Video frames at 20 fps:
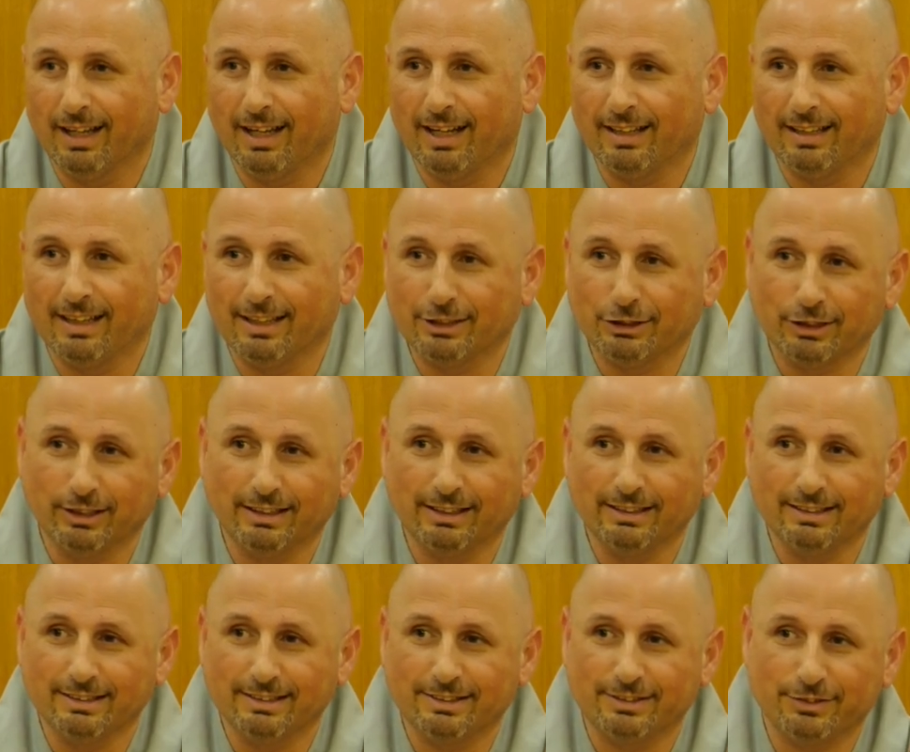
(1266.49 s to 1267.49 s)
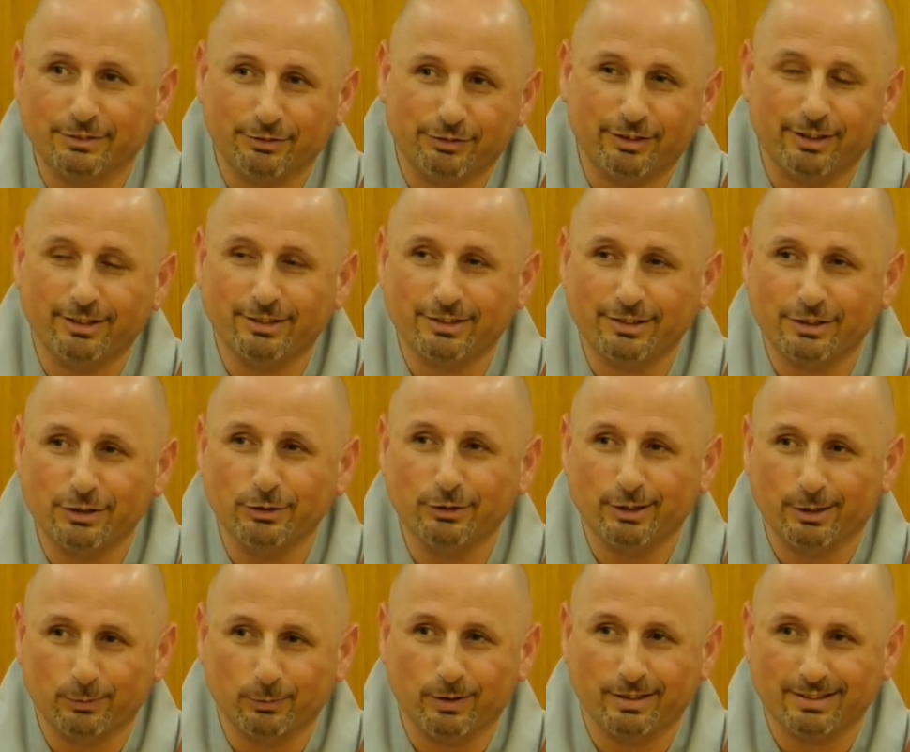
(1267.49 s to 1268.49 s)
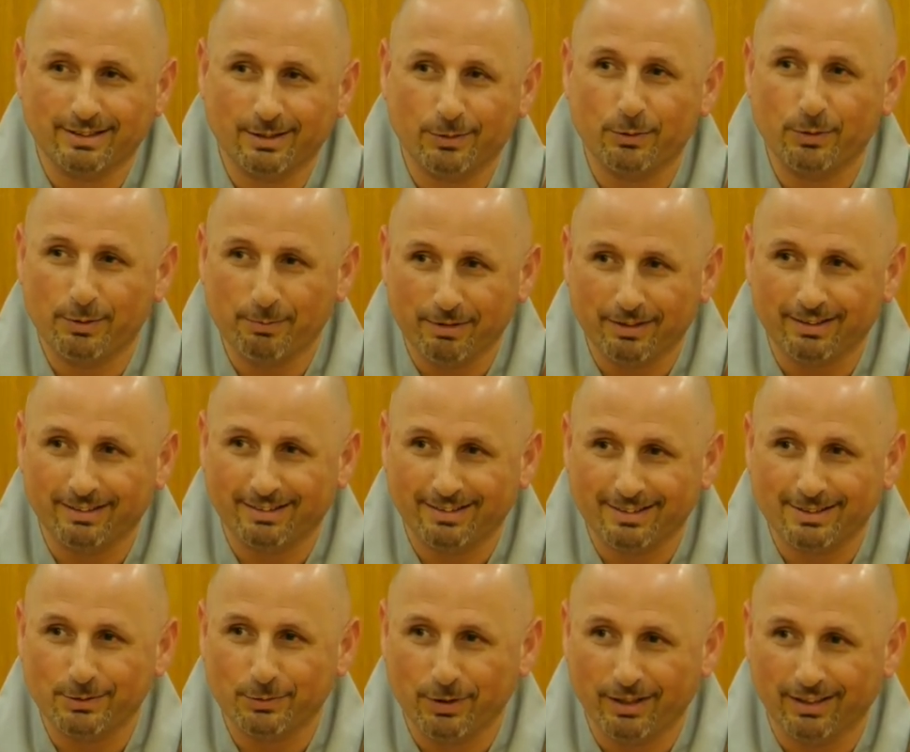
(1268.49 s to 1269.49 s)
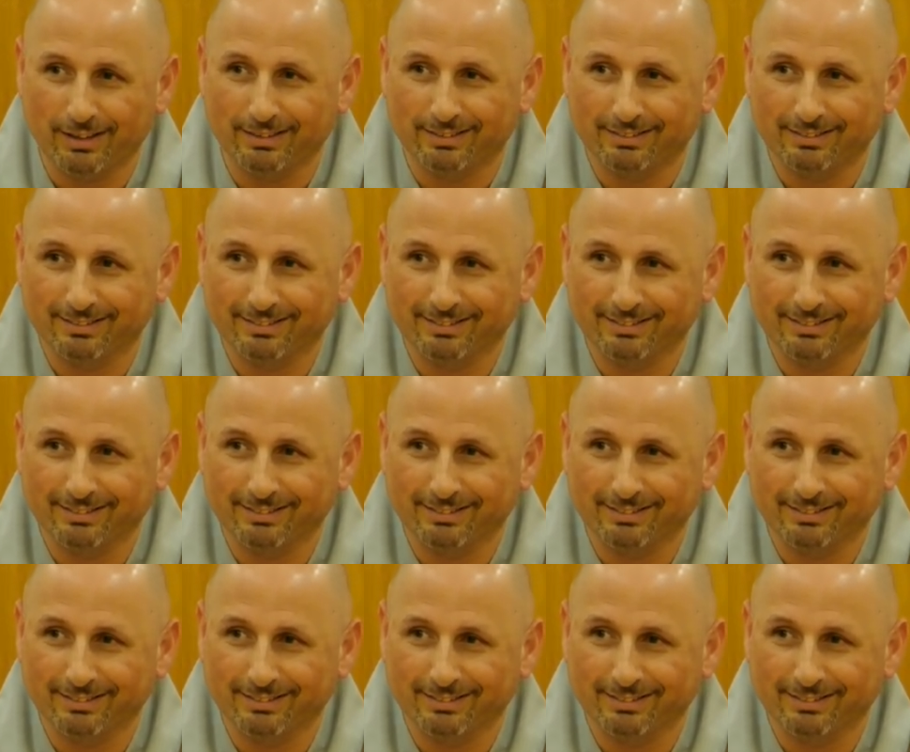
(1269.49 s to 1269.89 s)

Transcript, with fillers: And actually, his first student was a woman as well.